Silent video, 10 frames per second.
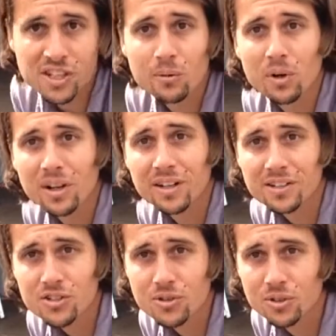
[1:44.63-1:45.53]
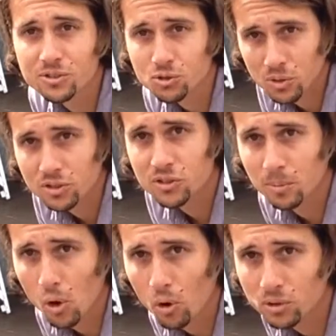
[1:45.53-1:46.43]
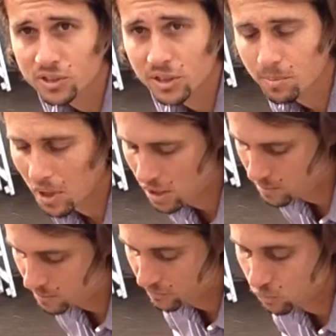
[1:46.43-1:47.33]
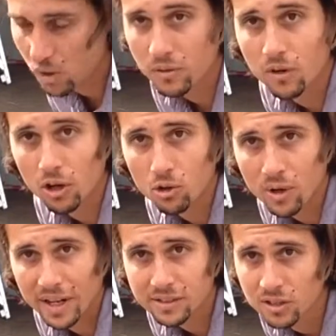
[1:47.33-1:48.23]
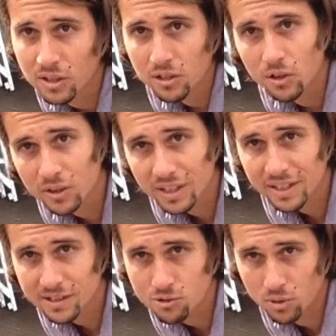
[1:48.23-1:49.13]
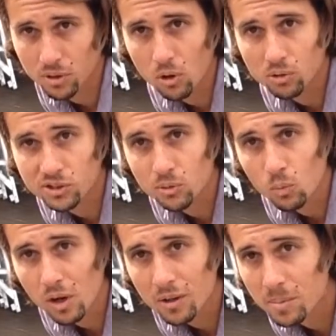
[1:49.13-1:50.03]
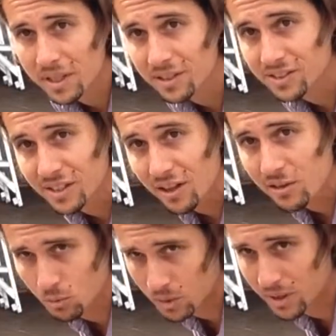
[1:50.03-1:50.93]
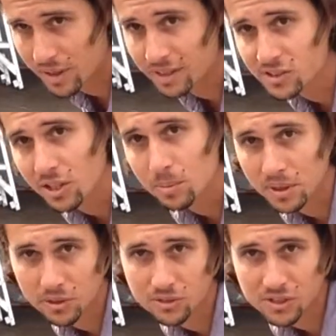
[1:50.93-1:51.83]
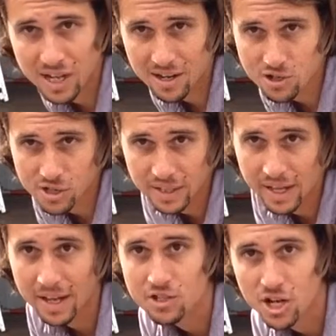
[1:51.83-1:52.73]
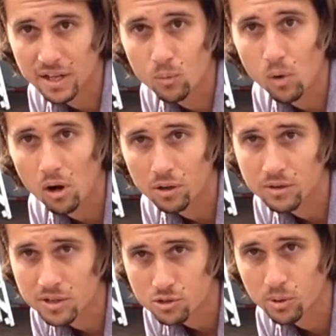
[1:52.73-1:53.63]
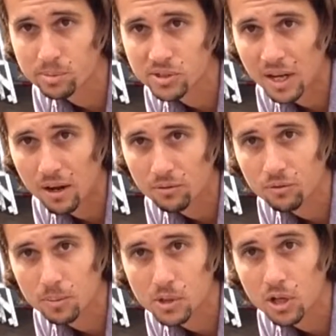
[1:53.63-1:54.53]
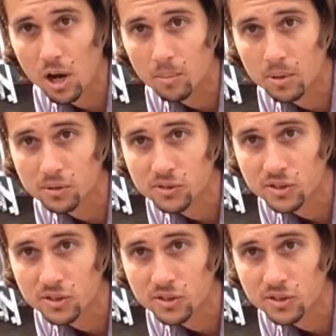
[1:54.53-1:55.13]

thing we're going to do is drill some holes in the bottom of one of our crates. You only need to drill holes in one because the other one is going to be used to actually catch any water that drips down from your compost